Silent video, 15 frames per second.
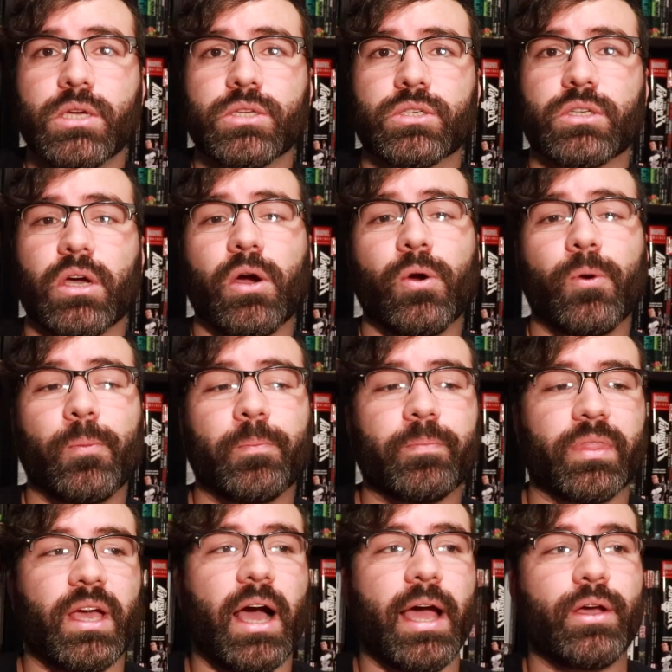So
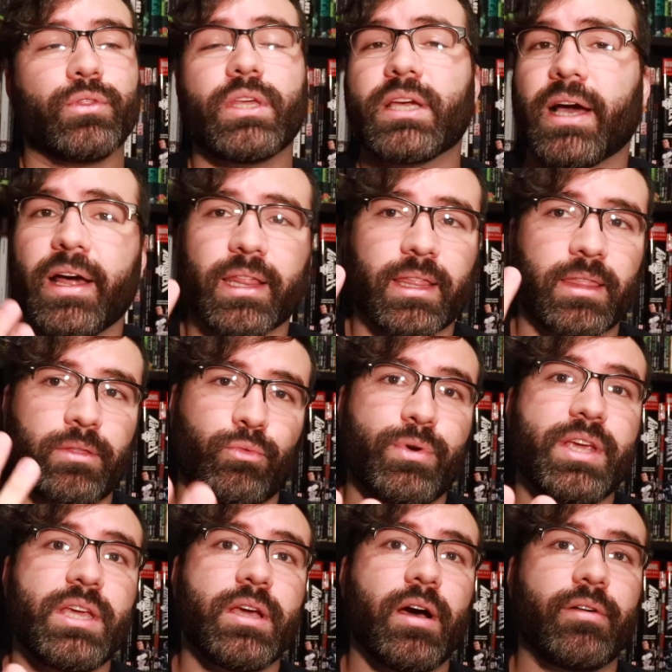I only got
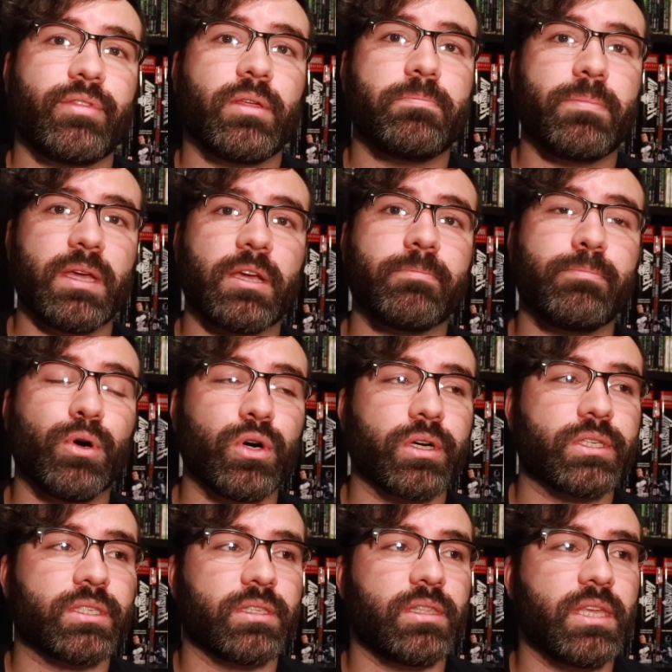3 of the big
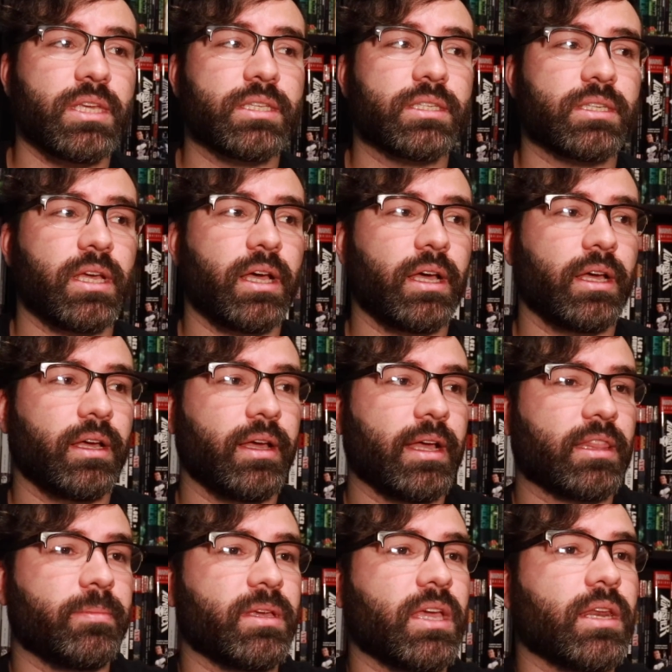books this
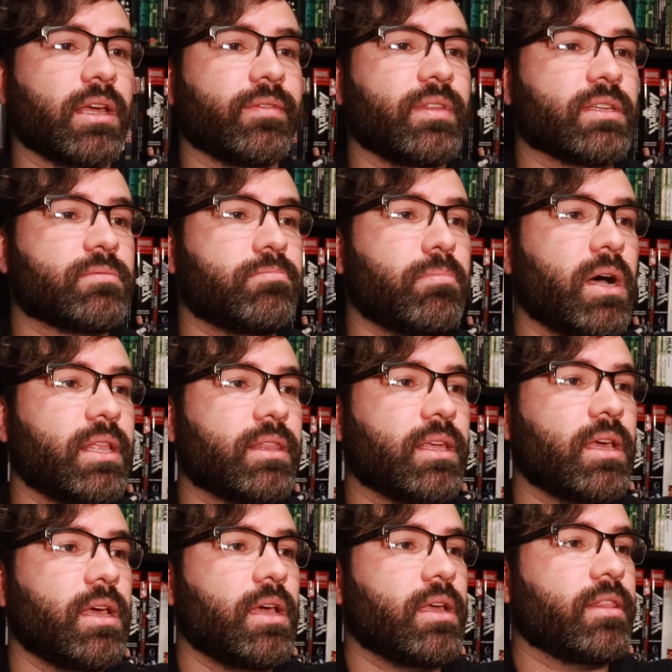at the beginning of this month.
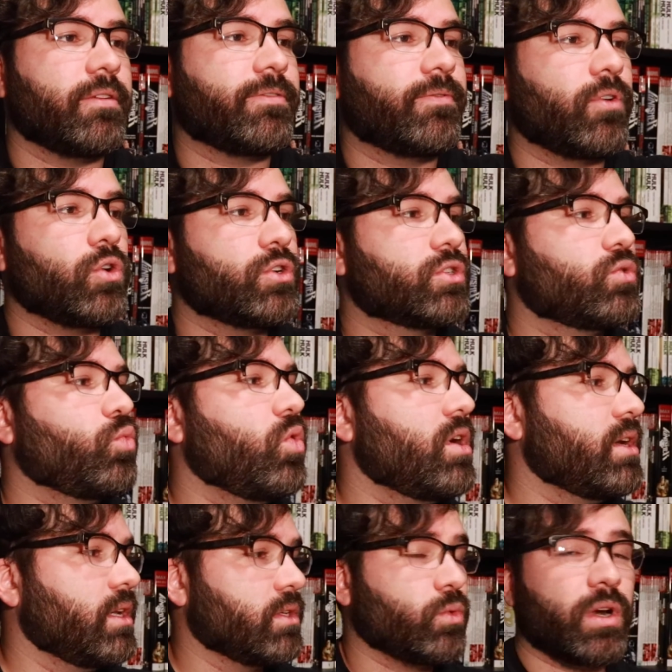The first
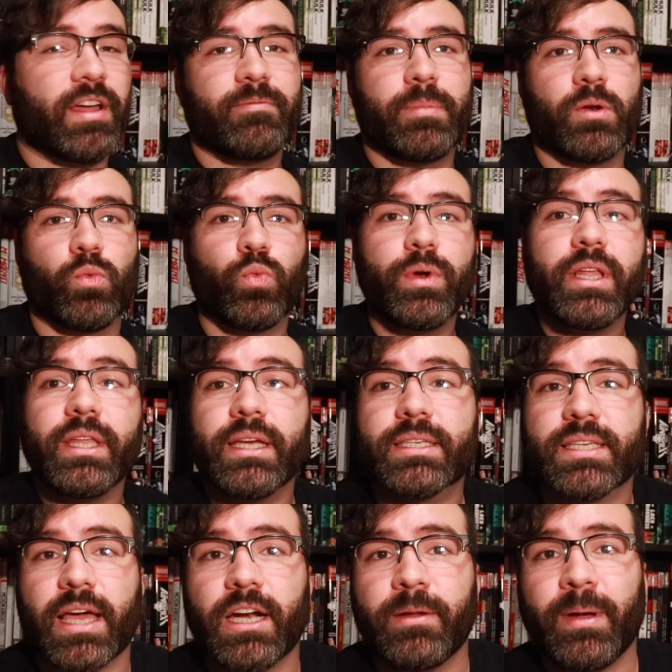one is one I've been really
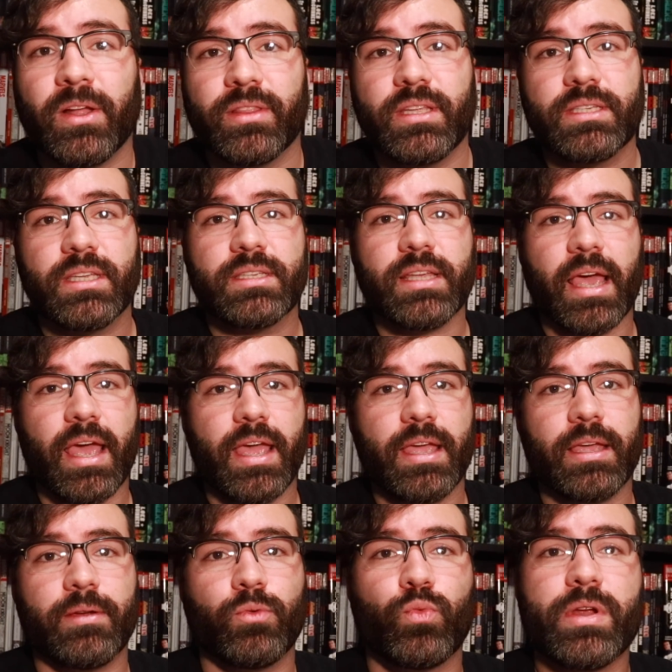excited about, and this is
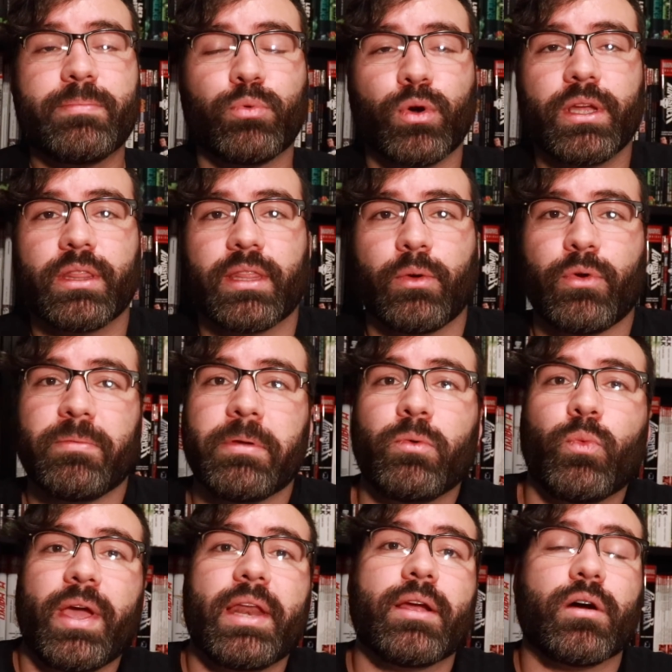a reprint that we've
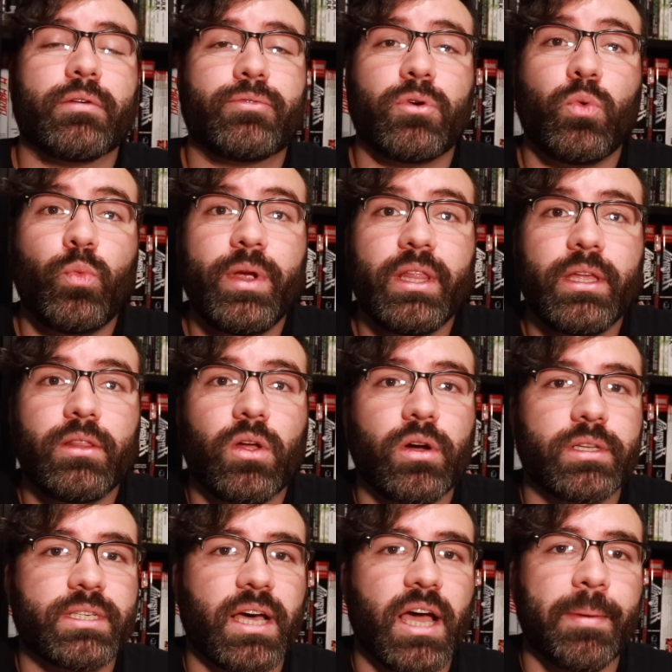been waiting on for a really
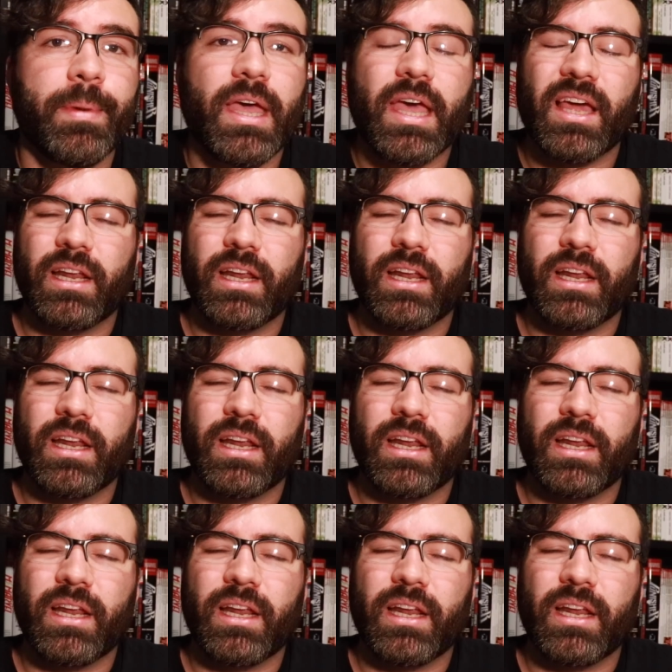long time.